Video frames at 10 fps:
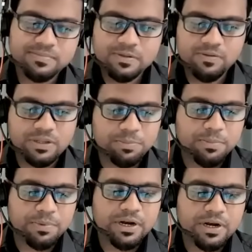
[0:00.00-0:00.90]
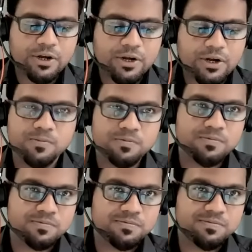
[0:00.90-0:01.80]
When the people at home,
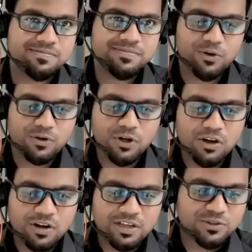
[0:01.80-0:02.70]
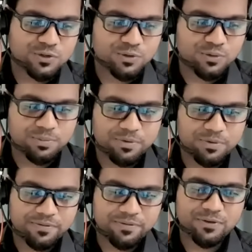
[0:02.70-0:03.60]
talk less to you, you
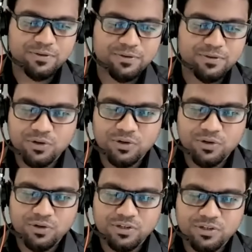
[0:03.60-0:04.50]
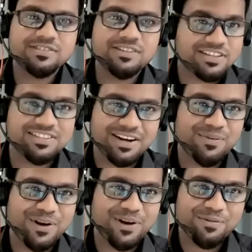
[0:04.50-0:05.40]
prefer to talk outside. That's exactly
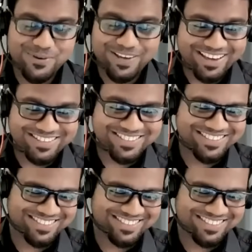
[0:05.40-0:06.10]
what I'm doing, I guess.